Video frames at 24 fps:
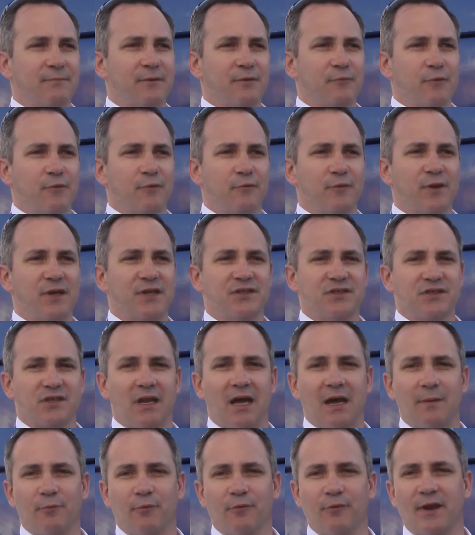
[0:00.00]
that we reach an
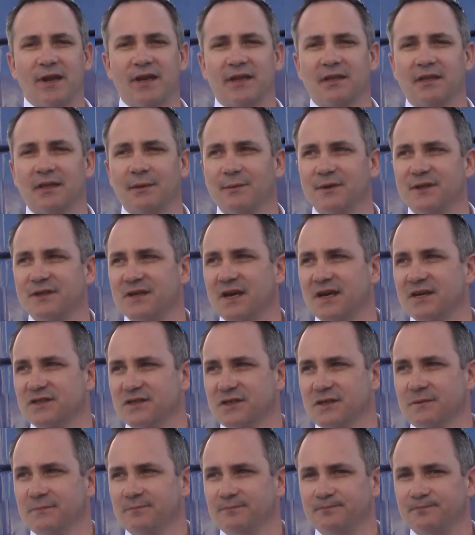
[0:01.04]
operating limitation